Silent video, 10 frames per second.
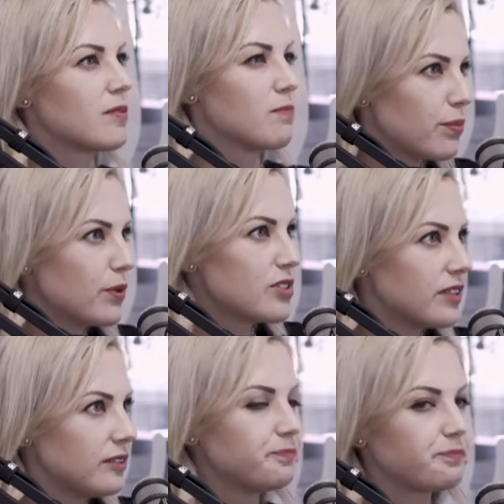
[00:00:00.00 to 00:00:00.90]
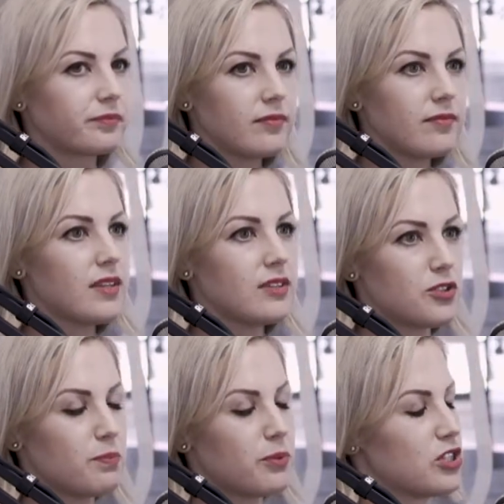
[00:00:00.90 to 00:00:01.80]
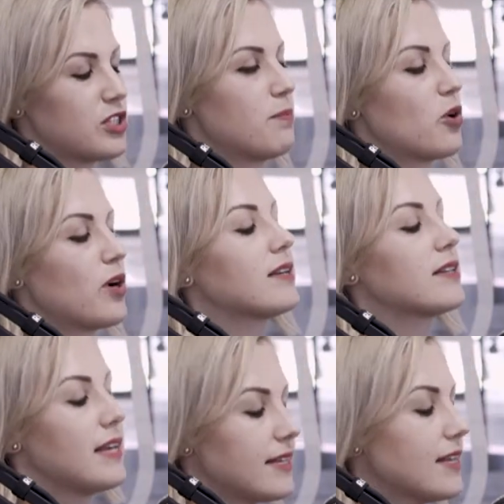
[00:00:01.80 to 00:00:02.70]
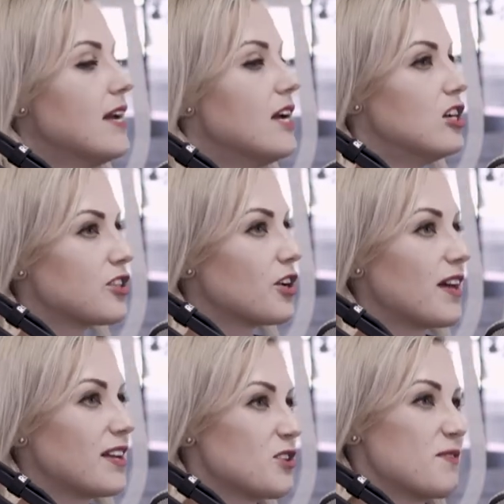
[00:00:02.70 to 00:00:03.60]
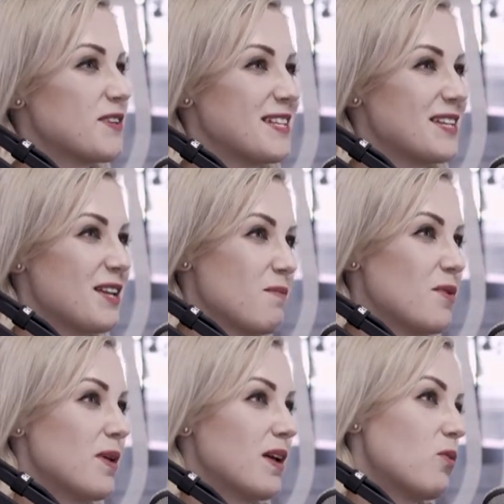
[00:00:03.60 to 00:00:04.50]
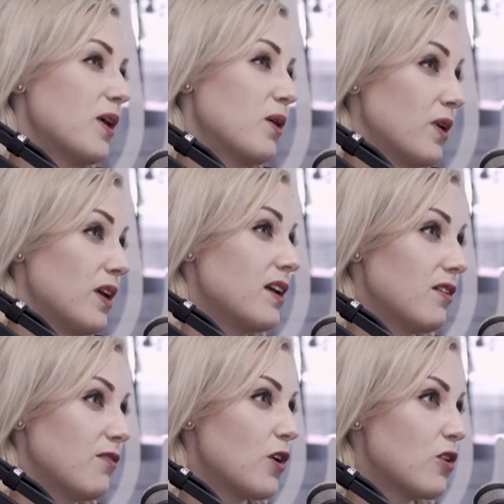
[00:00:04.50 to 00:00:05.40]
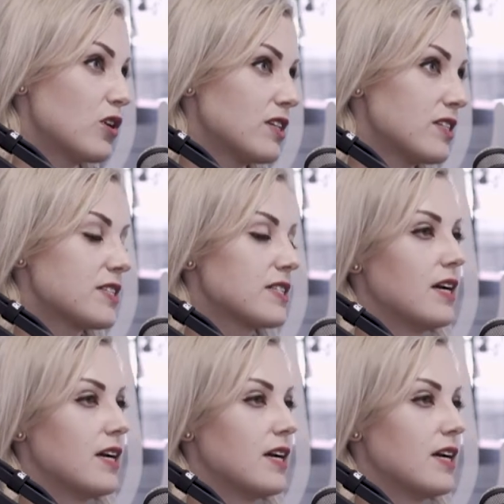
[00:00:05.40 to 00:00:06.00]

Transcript: person to purchase the product. So that's obviously in Namibia where we focus,